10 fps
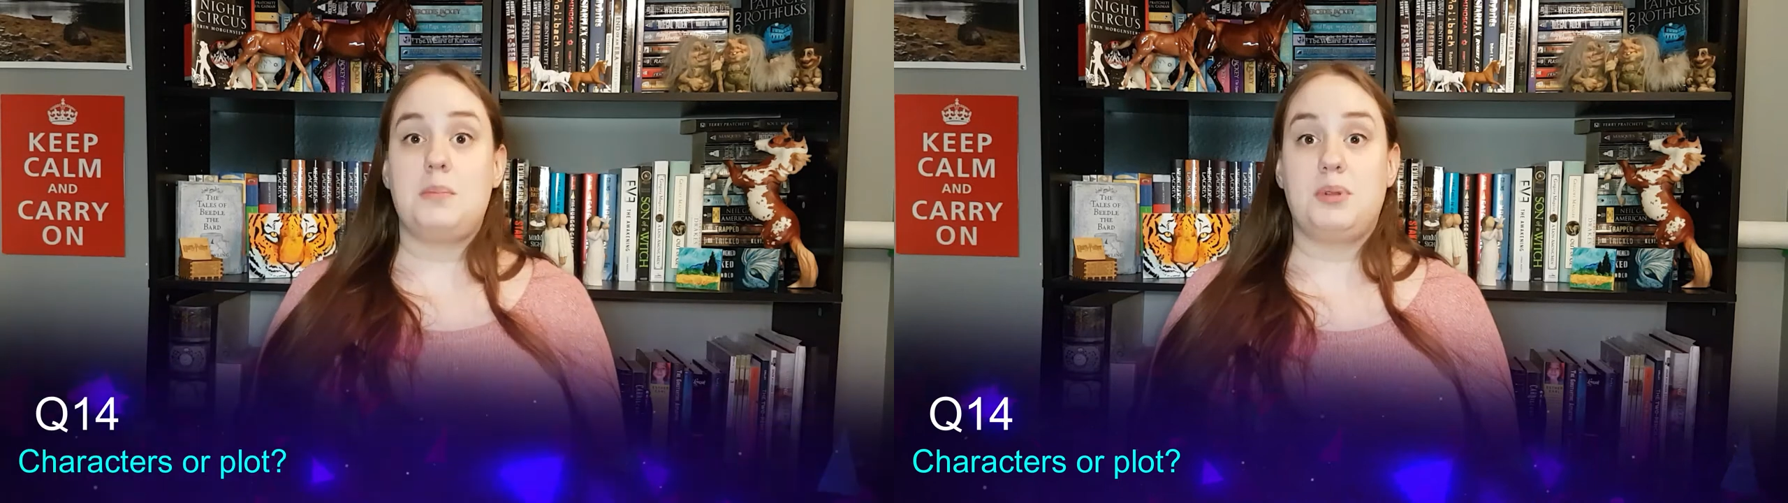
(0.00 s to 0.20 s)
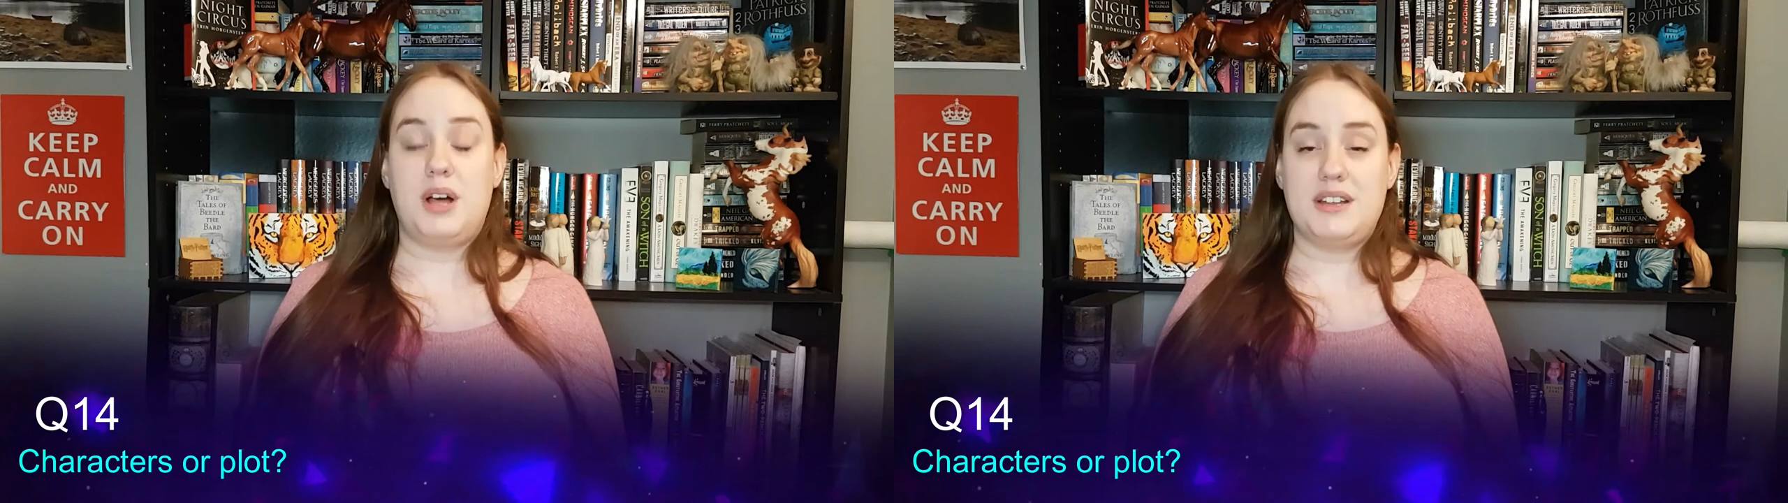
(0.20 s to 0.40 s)

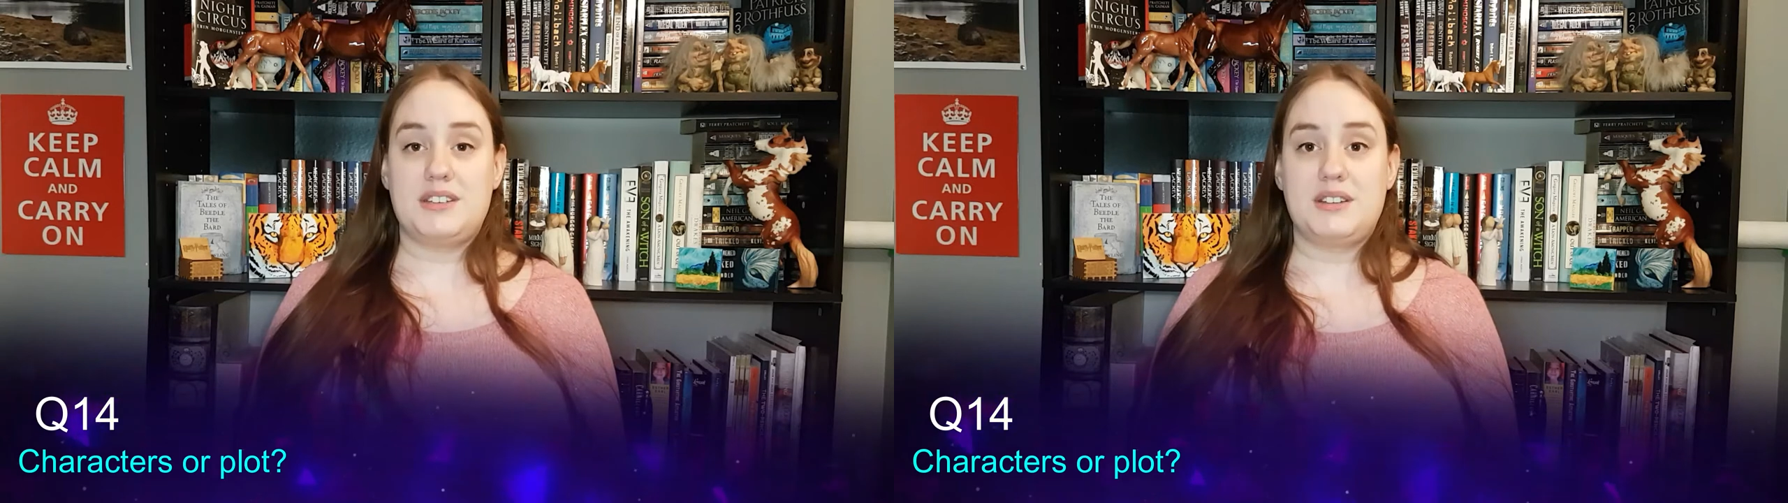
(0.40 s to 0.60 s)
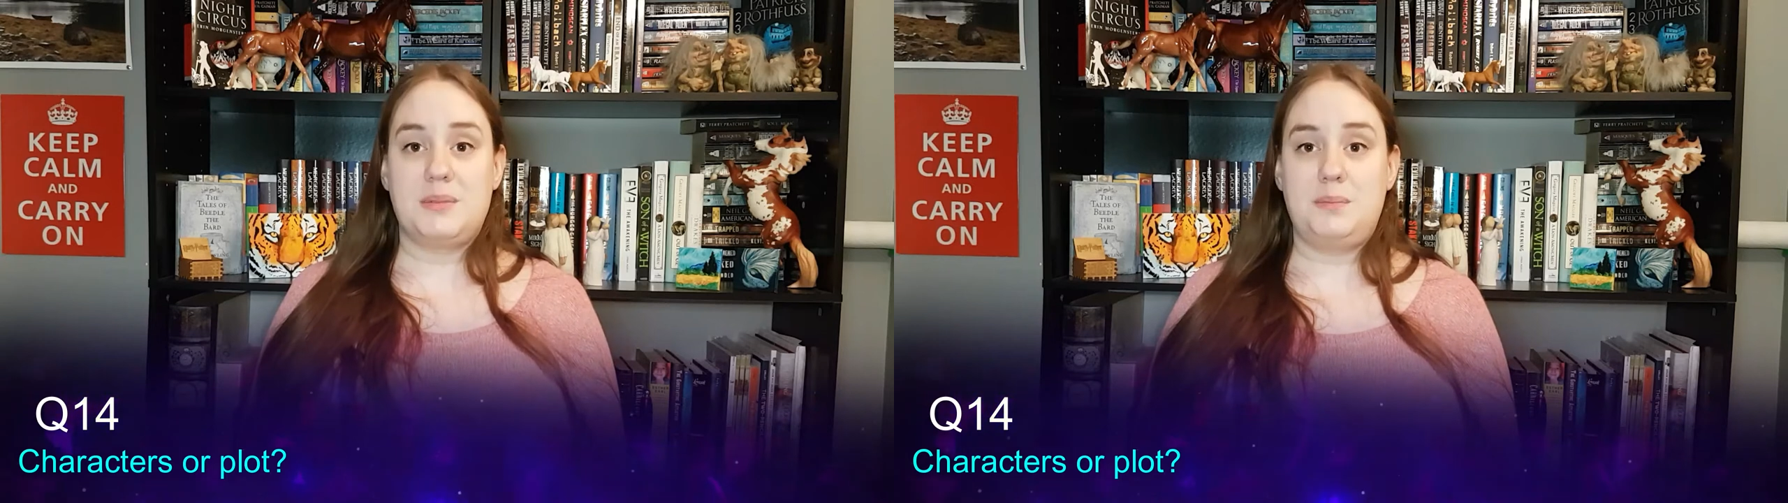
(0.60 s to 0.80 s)

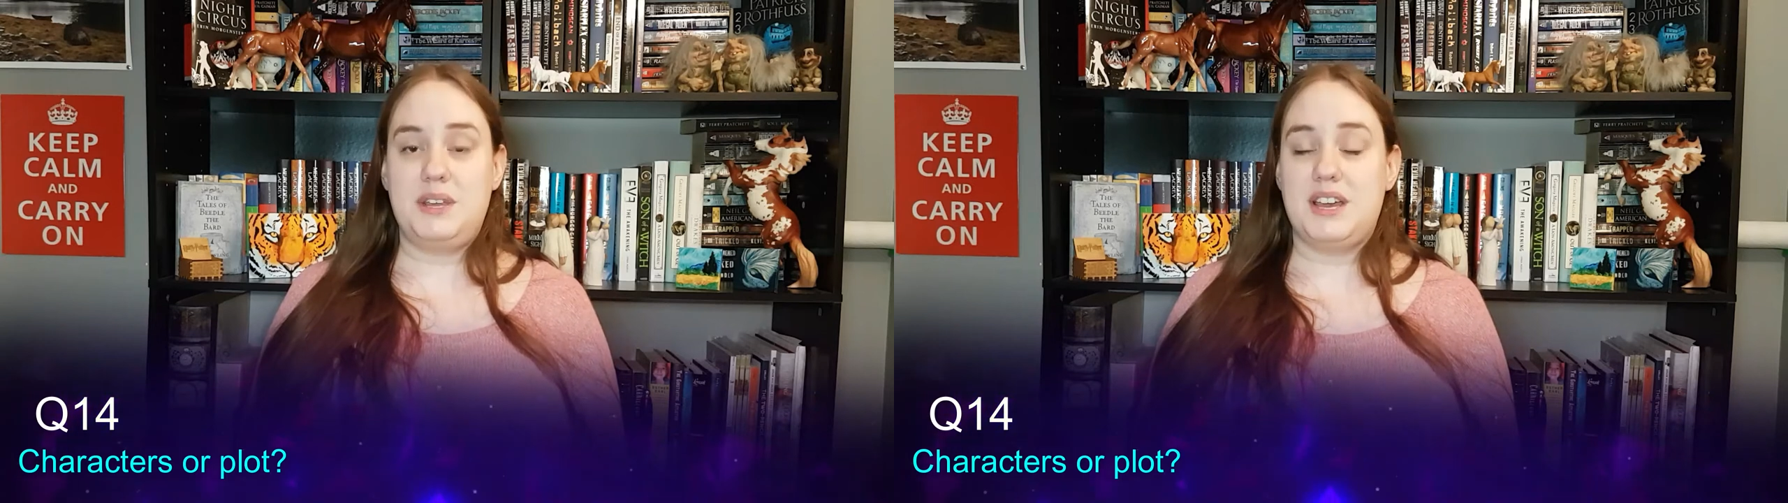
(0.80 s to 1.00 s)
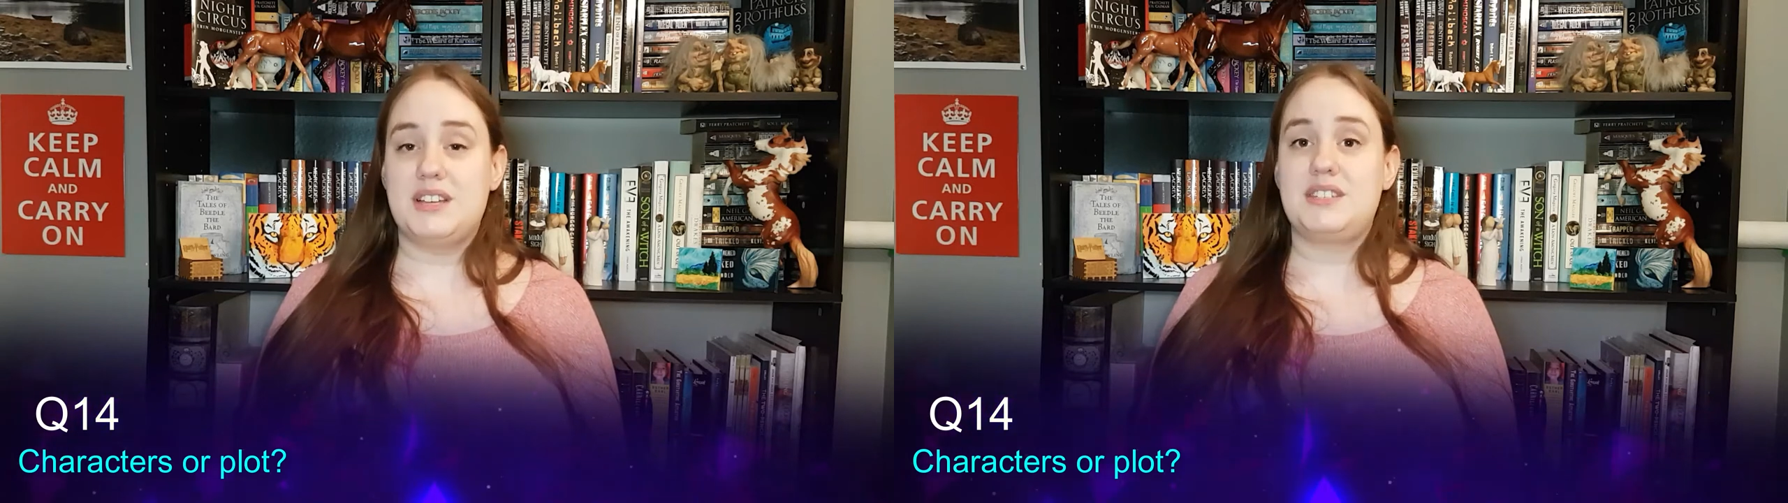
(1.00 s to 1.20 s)
Plot
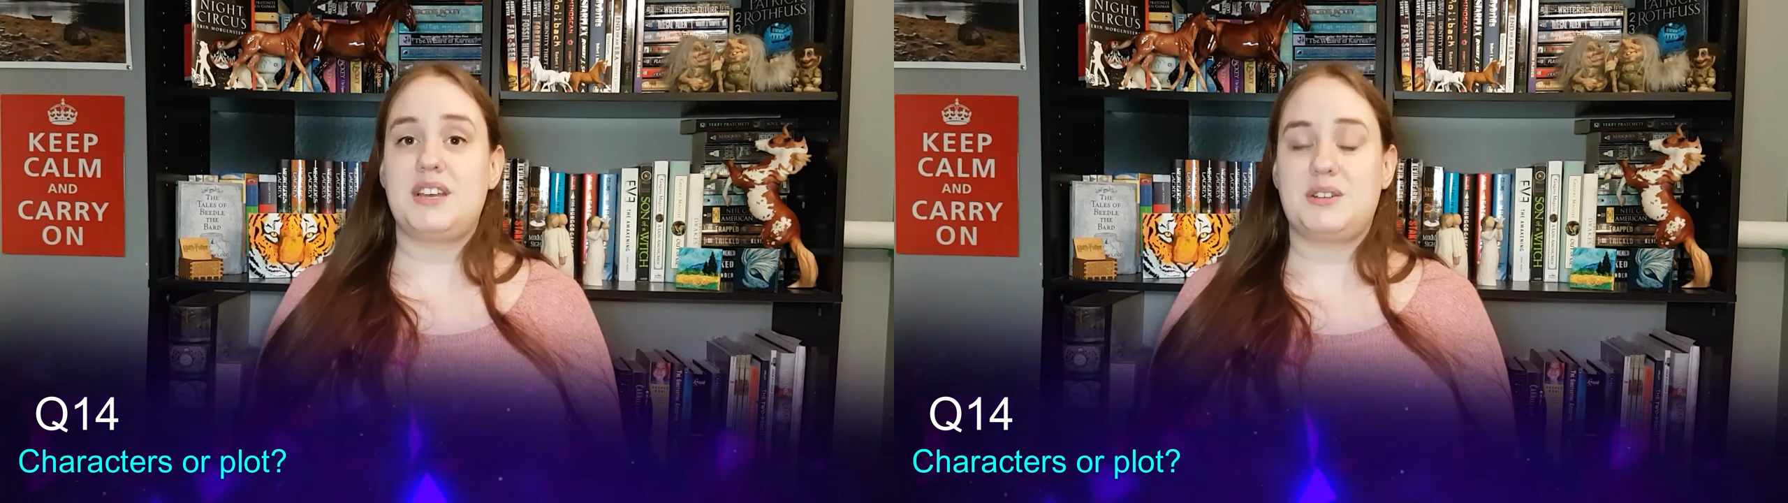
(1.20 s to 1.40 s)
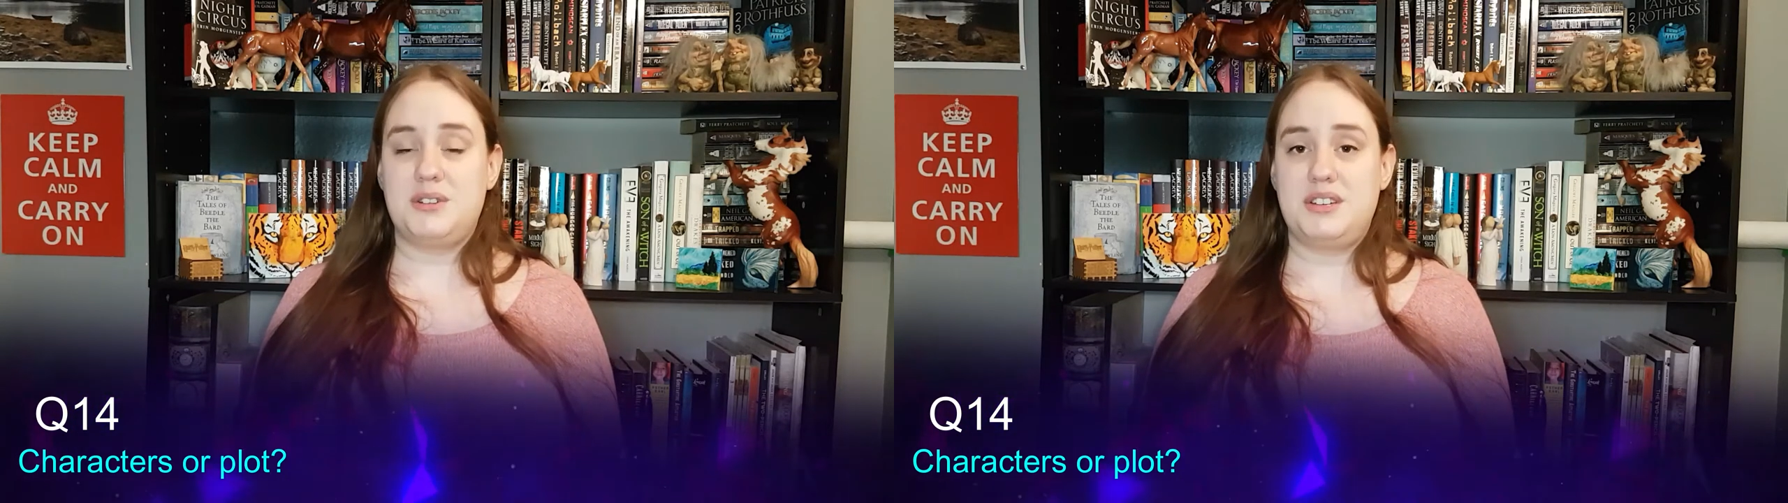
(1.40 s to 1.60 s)
because
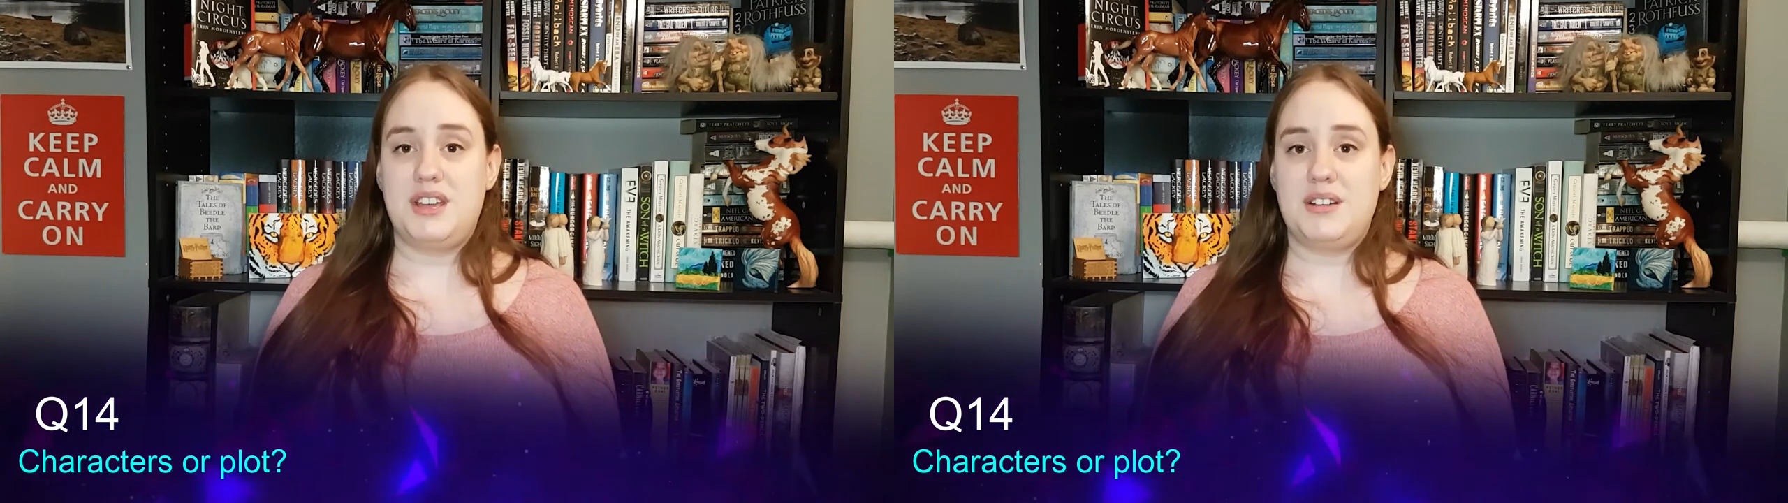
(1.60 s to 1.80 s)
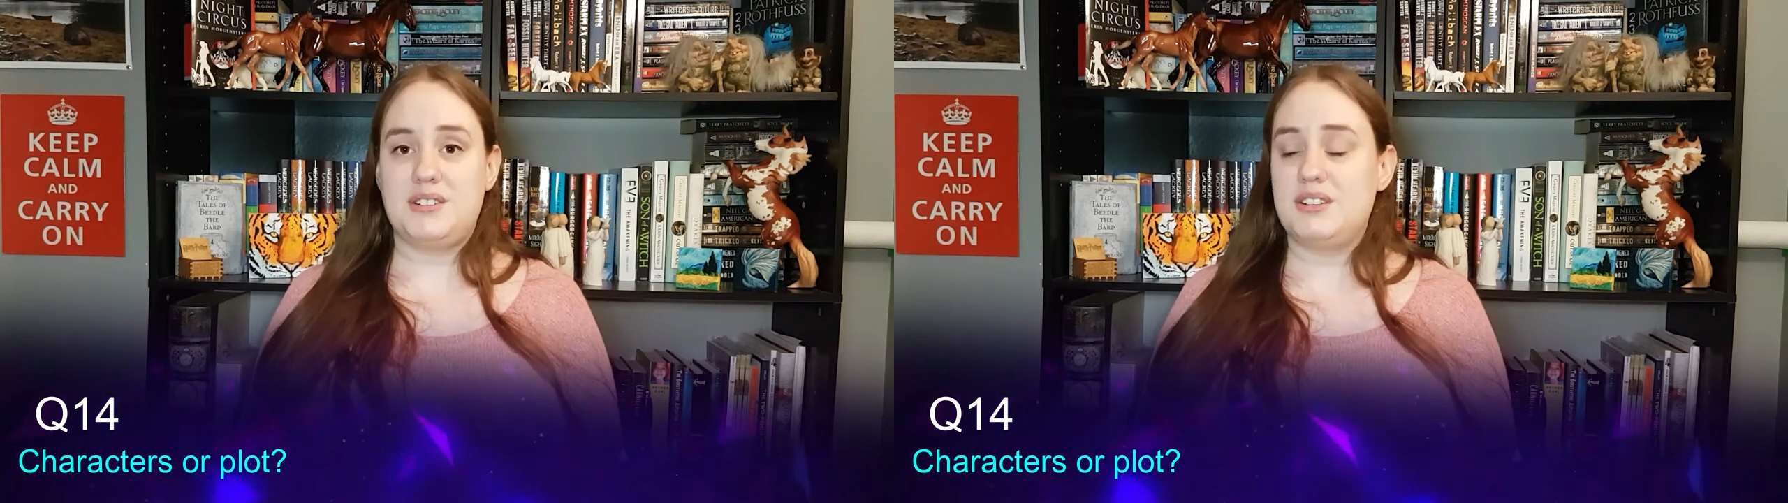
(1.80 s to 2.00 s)
a good
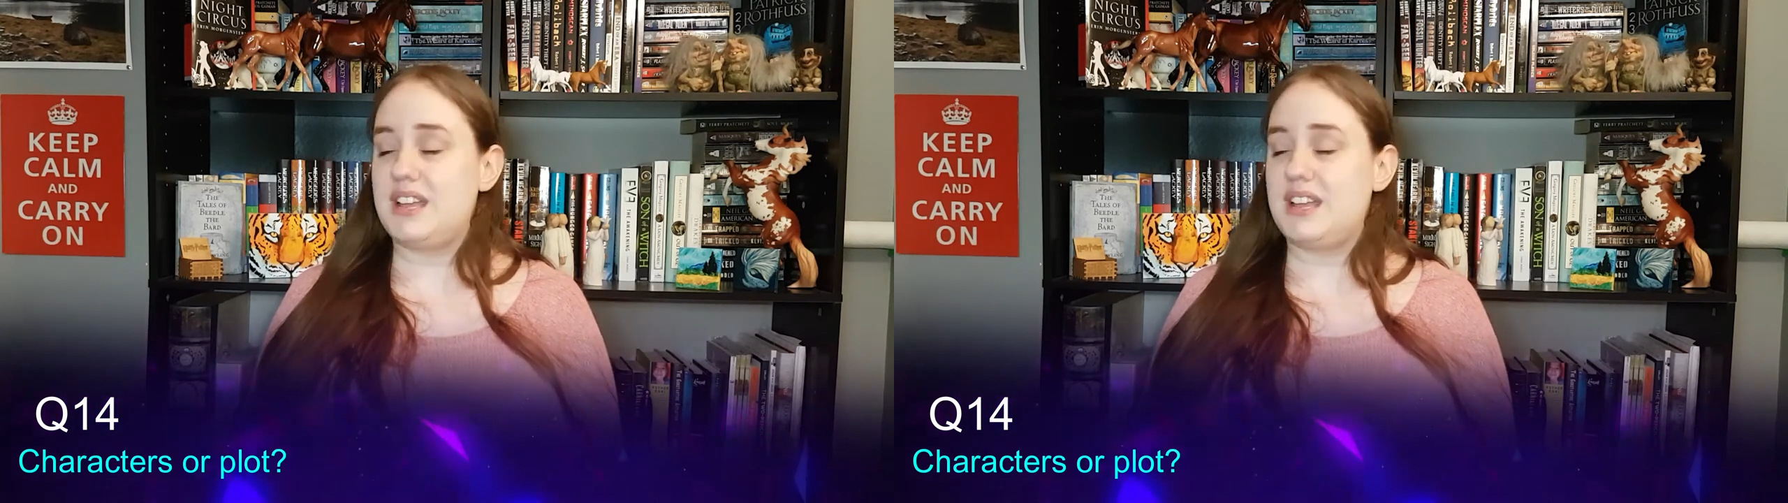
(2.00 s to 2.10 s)
character